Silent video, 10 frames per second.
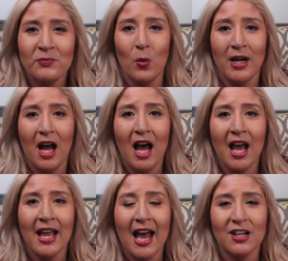When
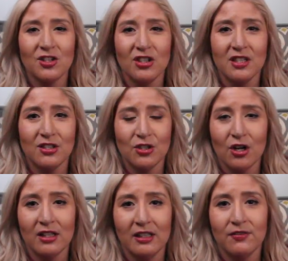I actually
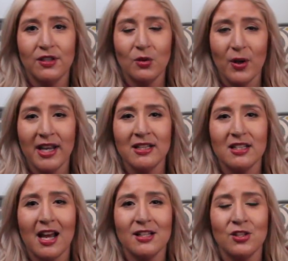started lifting
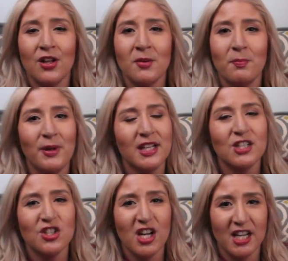weights, I saw the
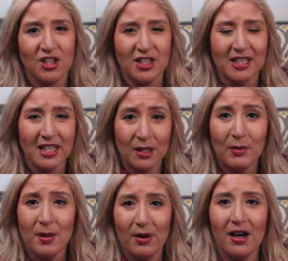biggest changes in
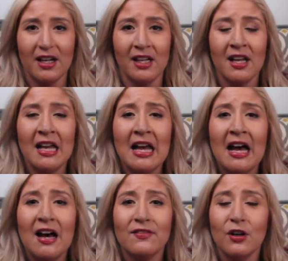my body.
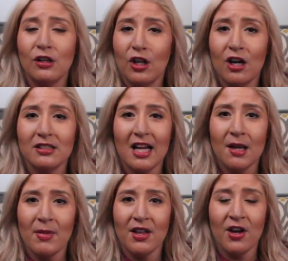For a long time, I